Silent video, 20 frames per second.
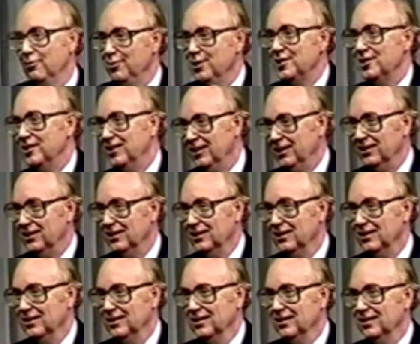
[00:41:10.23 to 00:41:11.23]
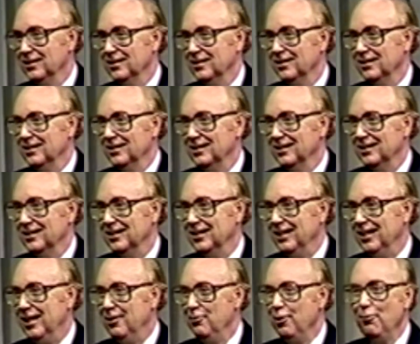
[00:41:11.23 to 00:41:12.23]
isn't he?
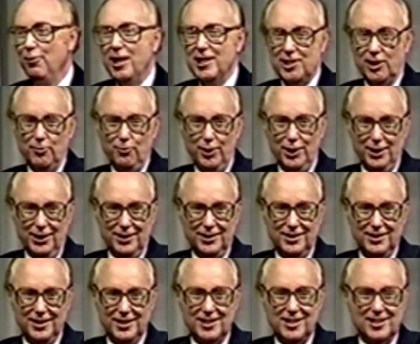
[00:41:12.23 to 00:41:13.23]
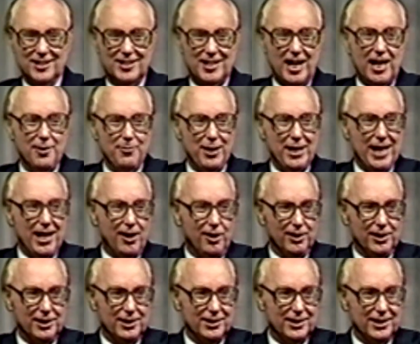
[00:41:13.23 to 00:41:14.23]
And we wrestle with it. It's, it's got to be held
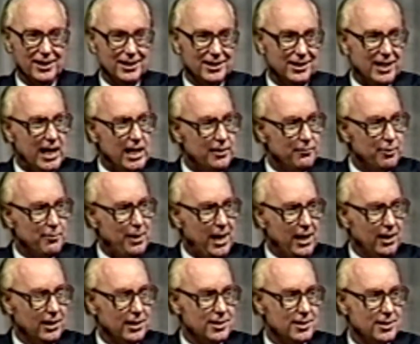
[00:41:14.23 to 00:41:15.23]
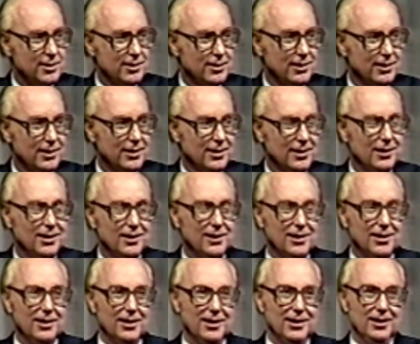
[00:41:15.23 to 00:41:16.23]
in, in kind of a balance.
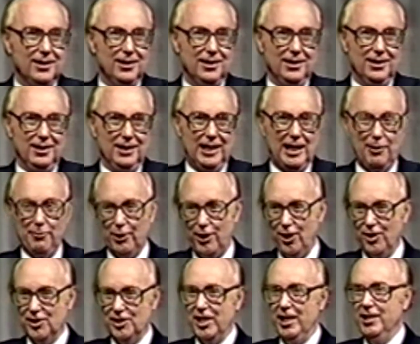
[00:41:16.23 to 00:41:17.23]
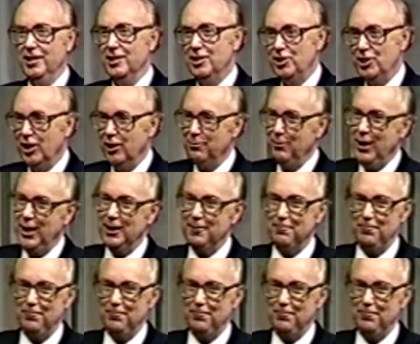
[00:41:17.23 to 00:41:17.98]
And I recall saying to this young man,